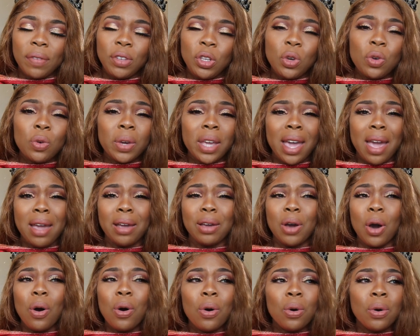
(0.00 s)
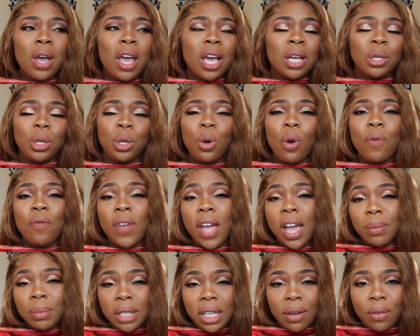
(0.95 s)
If you can't go to your
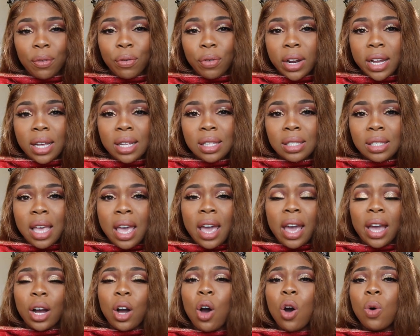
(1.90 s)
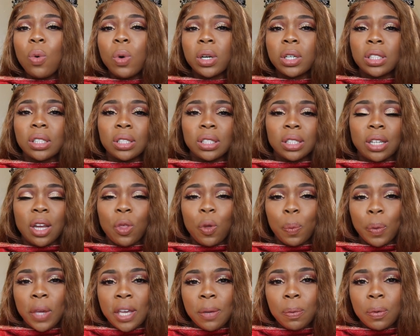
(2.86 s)
family and friends and coworkers and
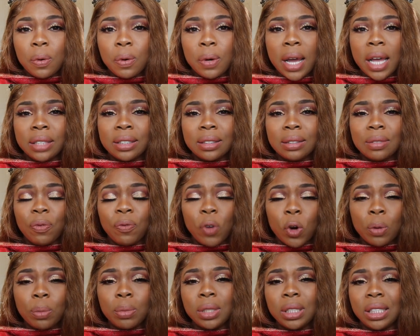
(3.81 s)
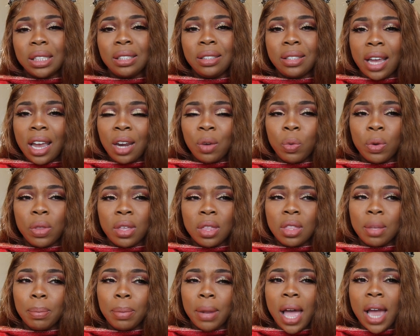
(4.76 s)
other people and firmly stand
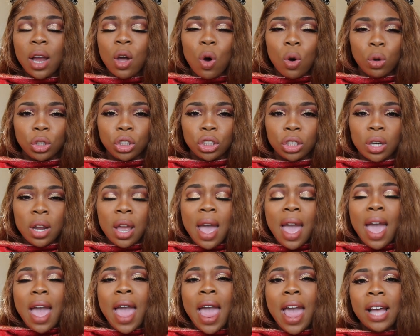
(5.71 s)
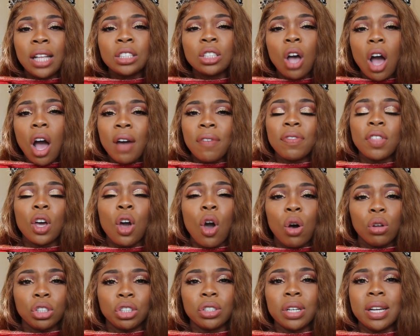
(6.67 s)
within the Black culture, hands off the
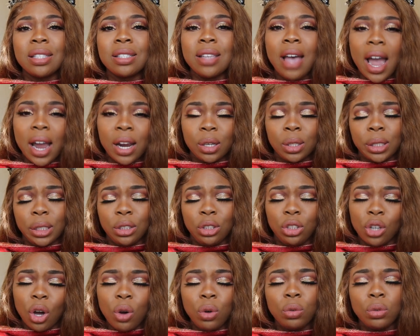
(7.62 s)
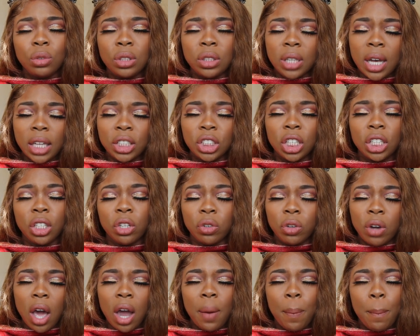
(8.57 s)
culture entirely. Don't touch it.
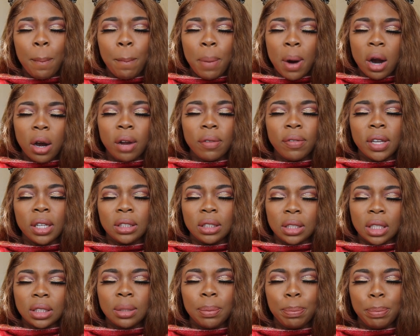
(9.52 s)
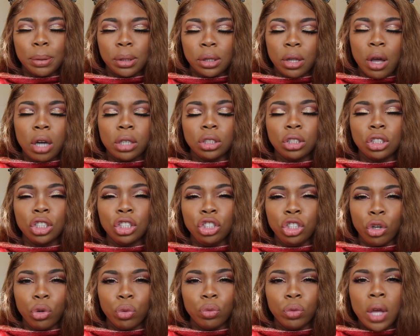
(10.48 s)
You're not a part of it. It doesn't belong to
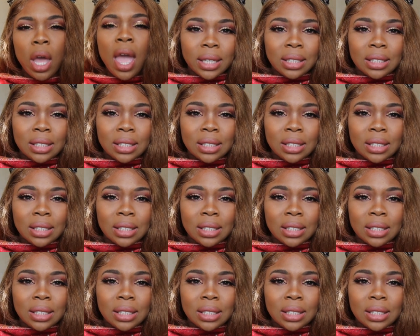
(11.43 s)
you.